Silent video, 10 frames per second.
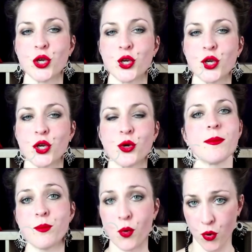are
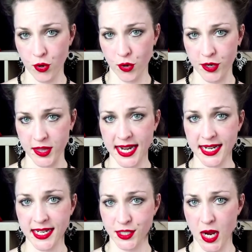more than
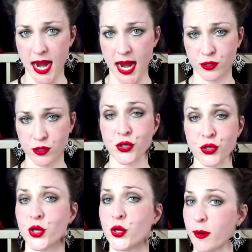entitled to your
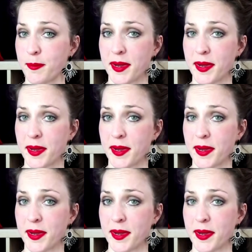opinions.